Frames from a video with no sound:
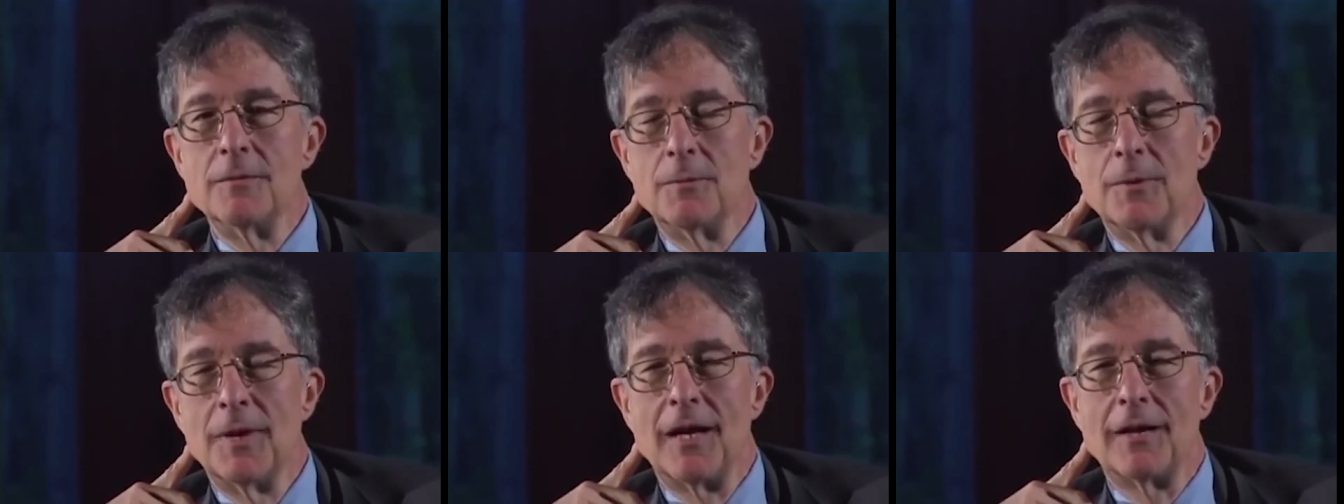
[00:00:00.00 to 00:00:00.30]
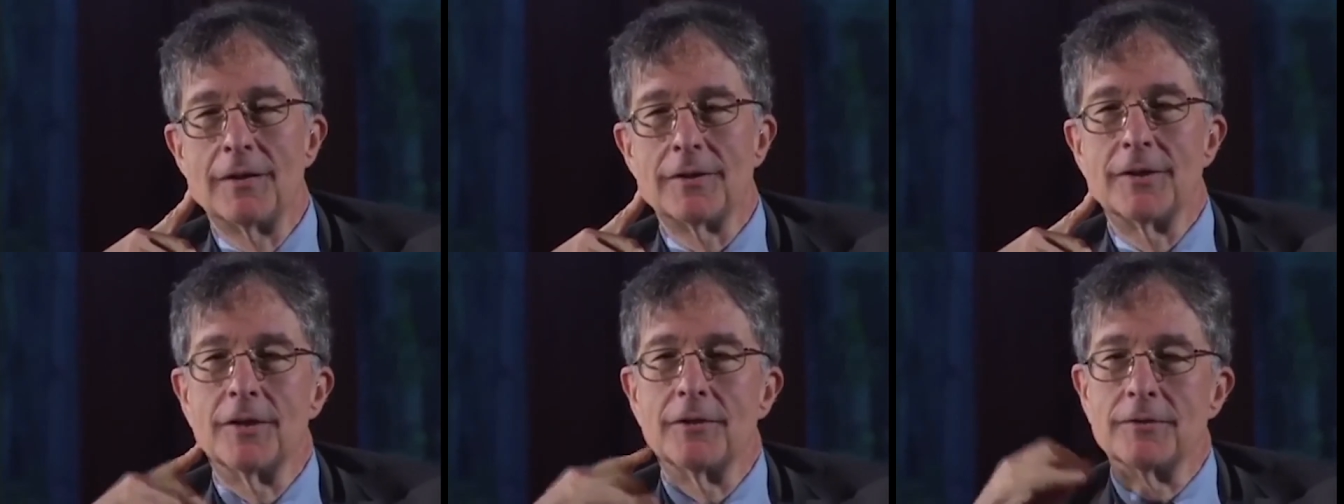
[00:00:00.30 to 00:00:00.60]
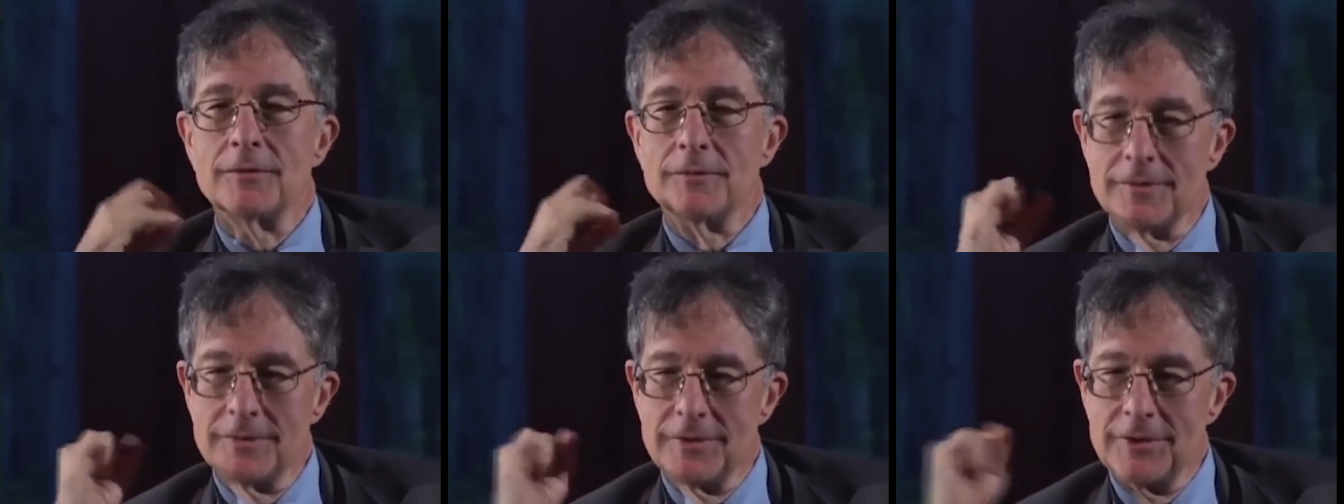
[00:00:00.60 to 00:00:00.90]
well, you
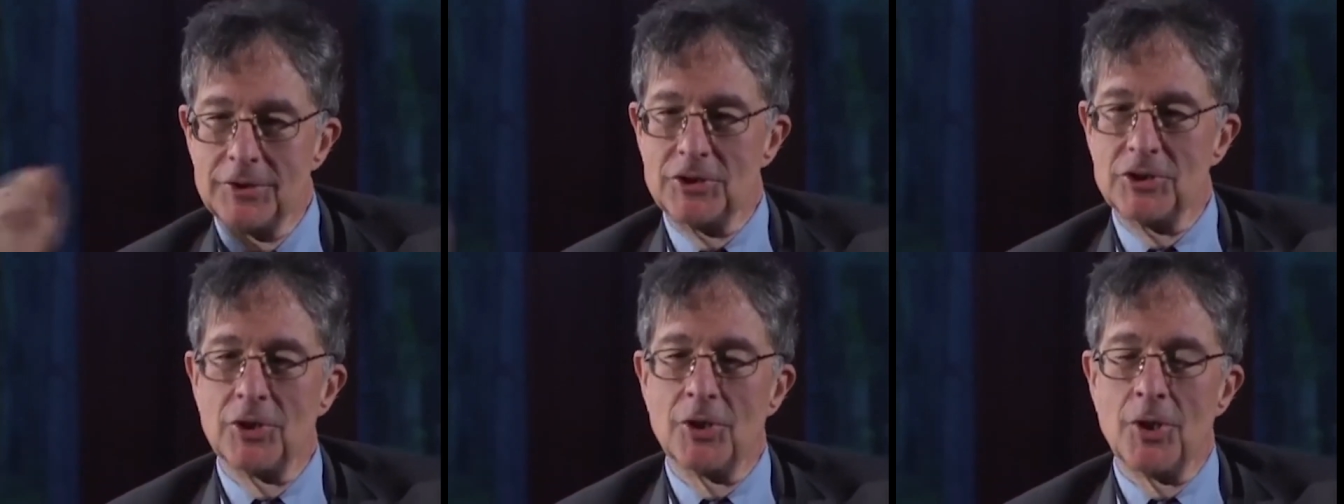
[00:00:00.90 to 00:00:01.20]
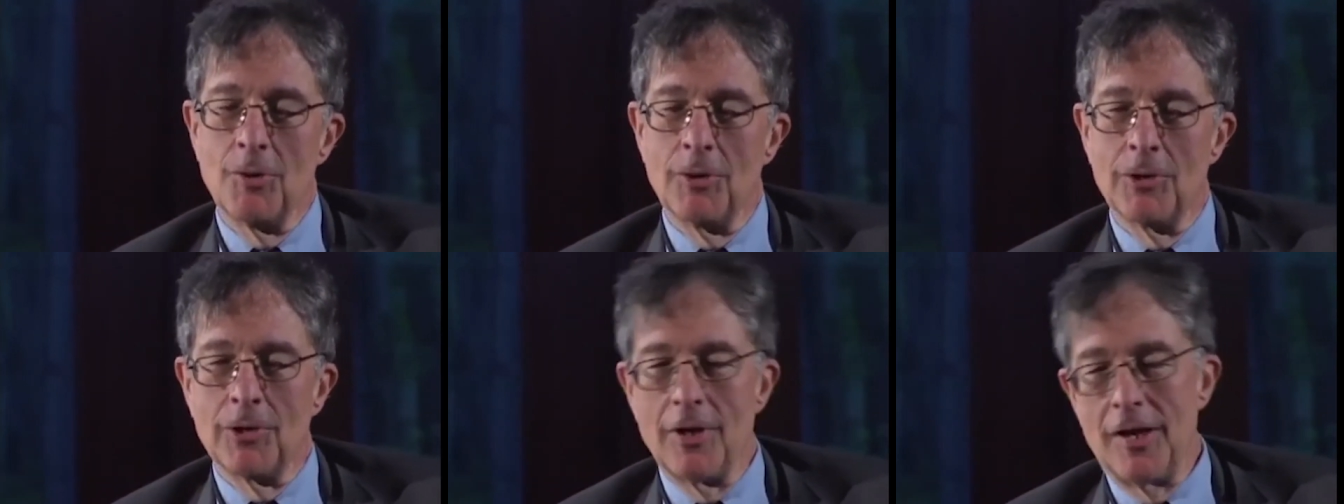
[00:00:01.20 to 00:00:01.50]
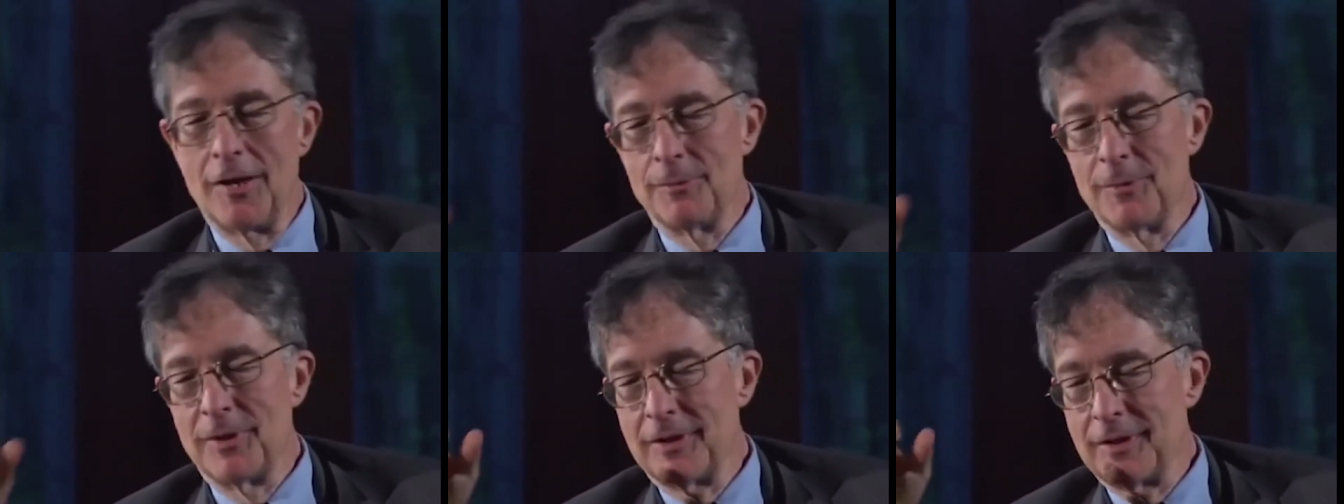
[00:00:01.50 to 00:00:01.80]
know, you should go
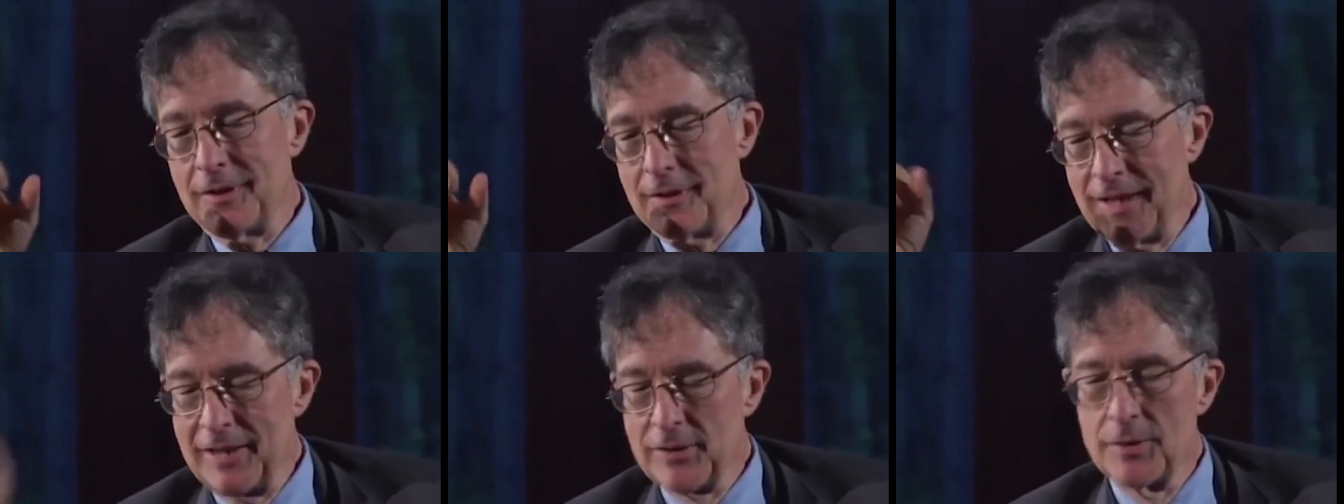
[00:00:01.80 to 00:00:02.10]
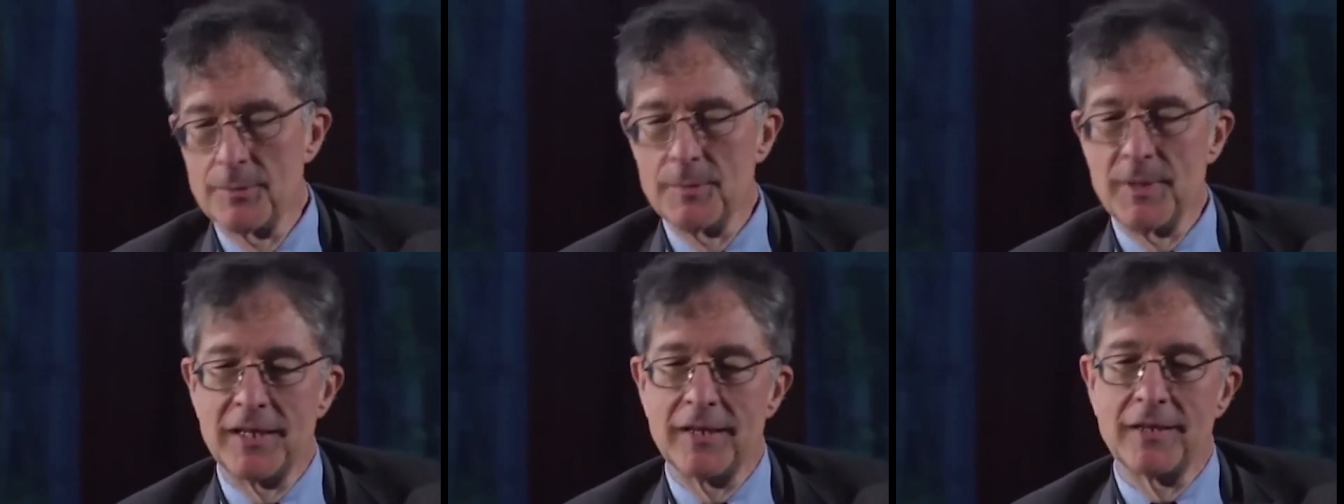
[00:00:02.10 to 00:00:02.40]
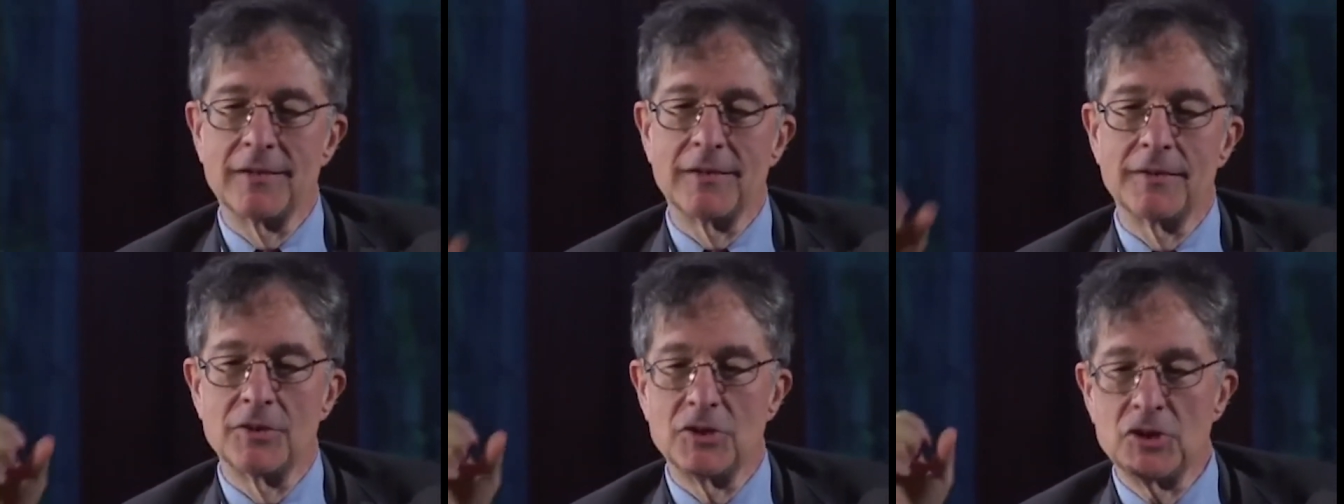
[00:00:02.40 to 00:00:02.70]
along with Letterman
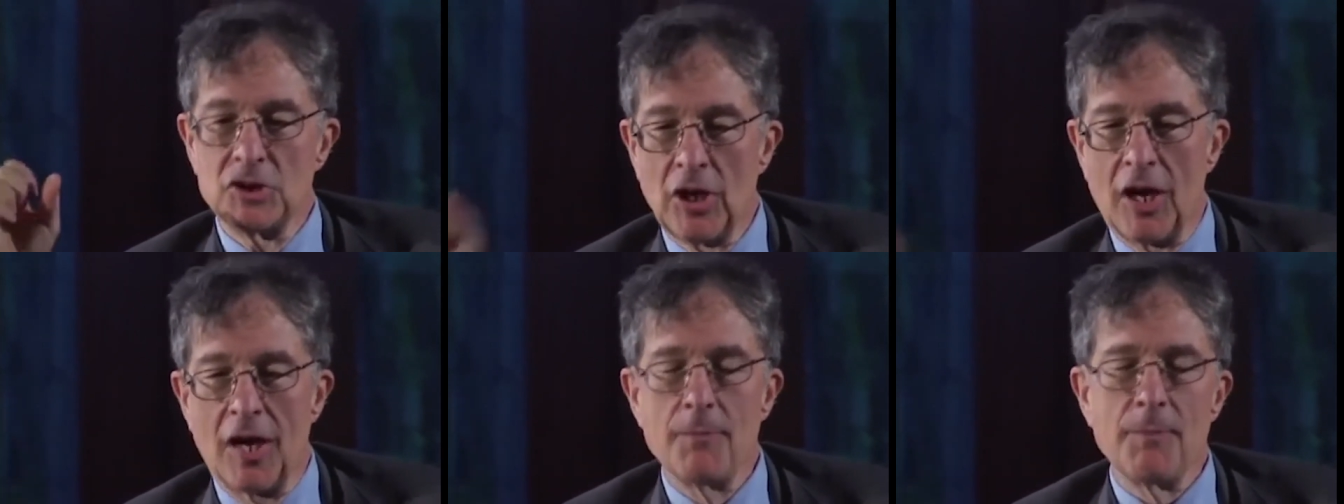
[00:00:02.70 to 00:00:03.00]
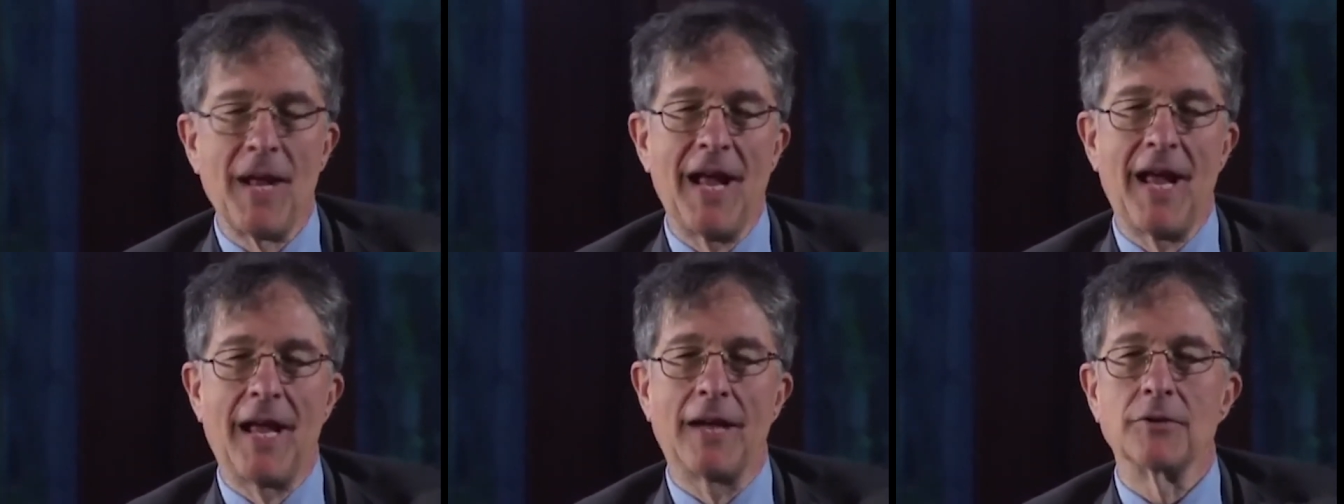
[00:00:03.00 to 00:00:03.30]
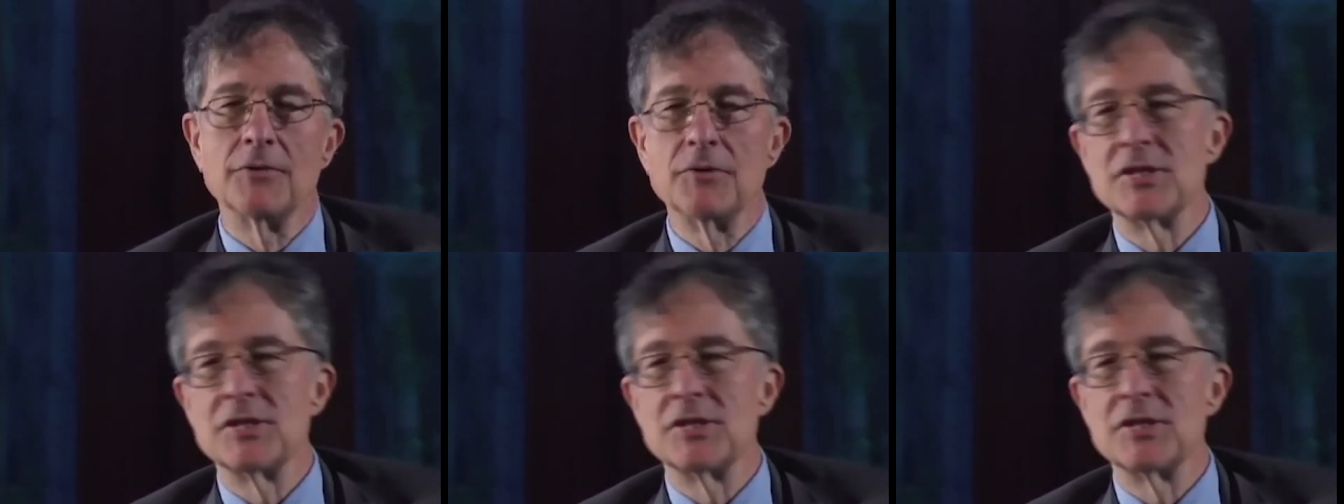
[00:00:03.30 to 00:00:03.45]
and Charpak,